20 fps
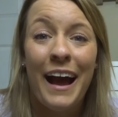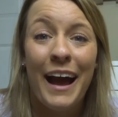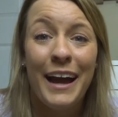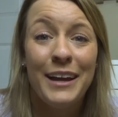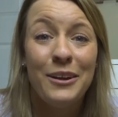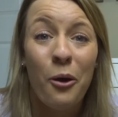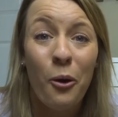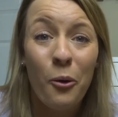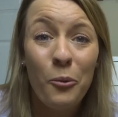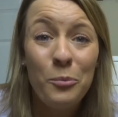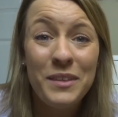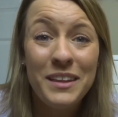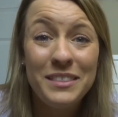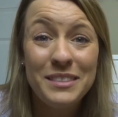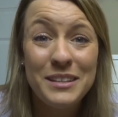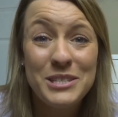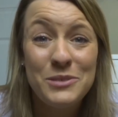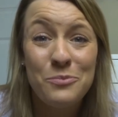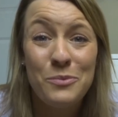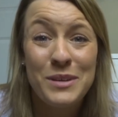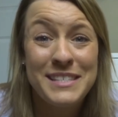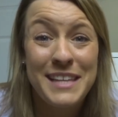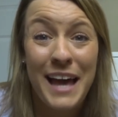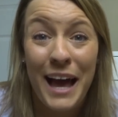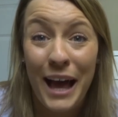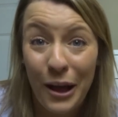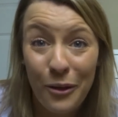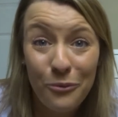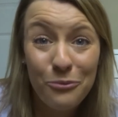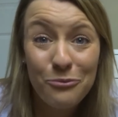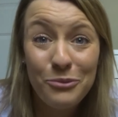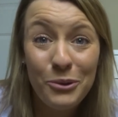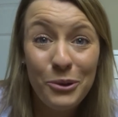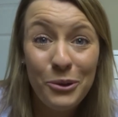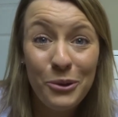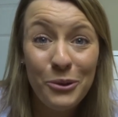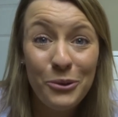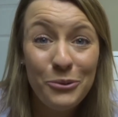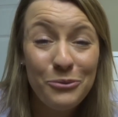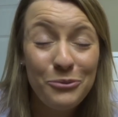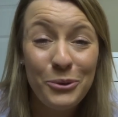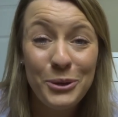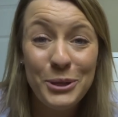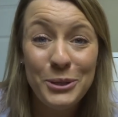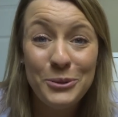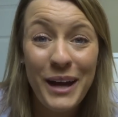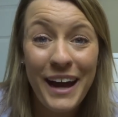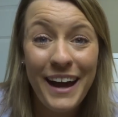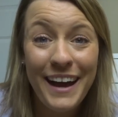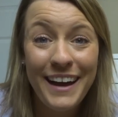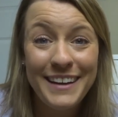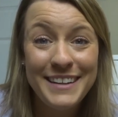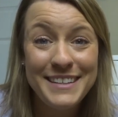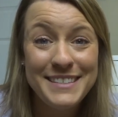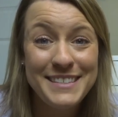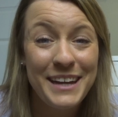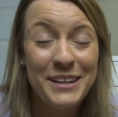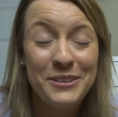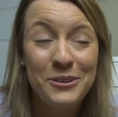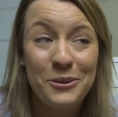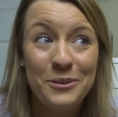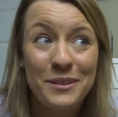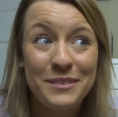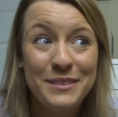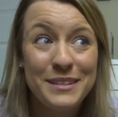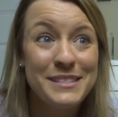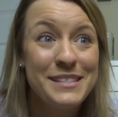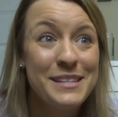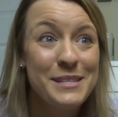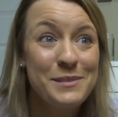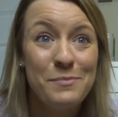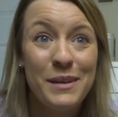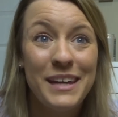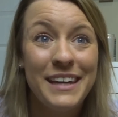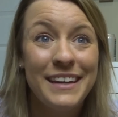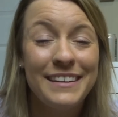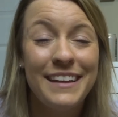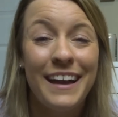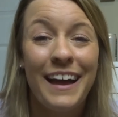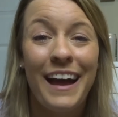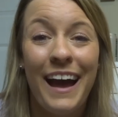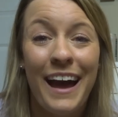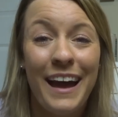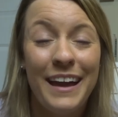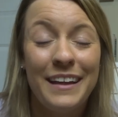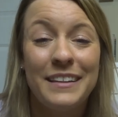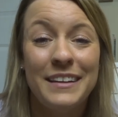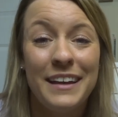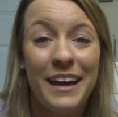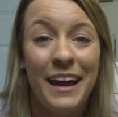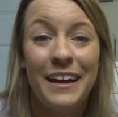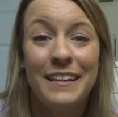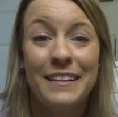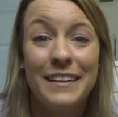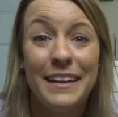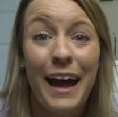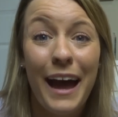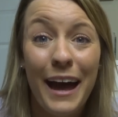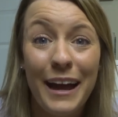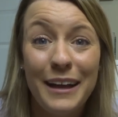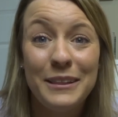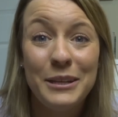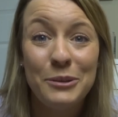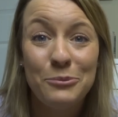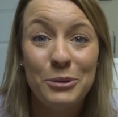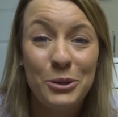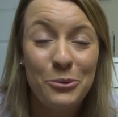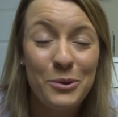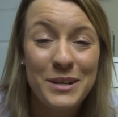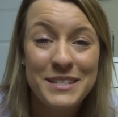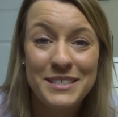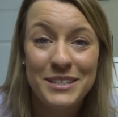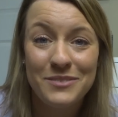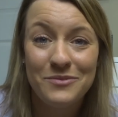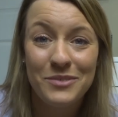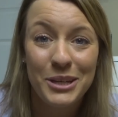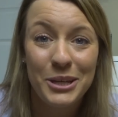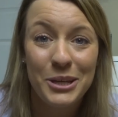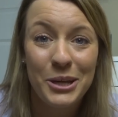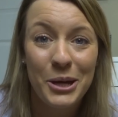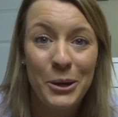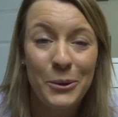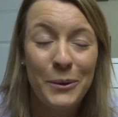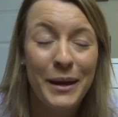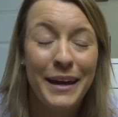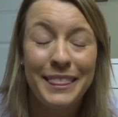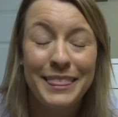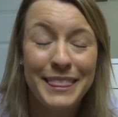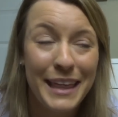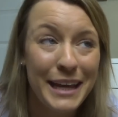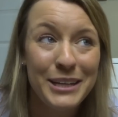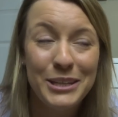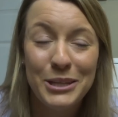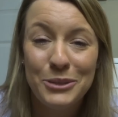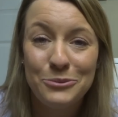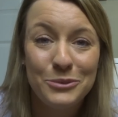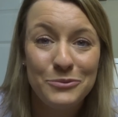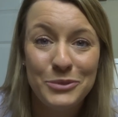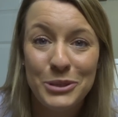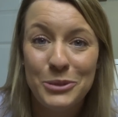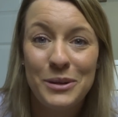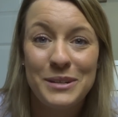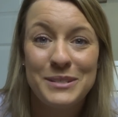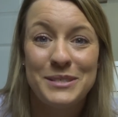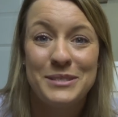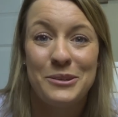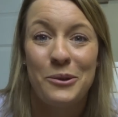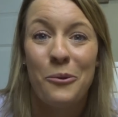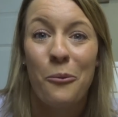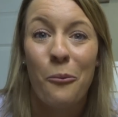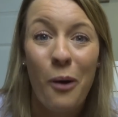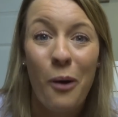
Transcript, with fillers: I hope that this was helpful for you guys. I know that this has been a highly, highly, highly requested video and thank you if you are still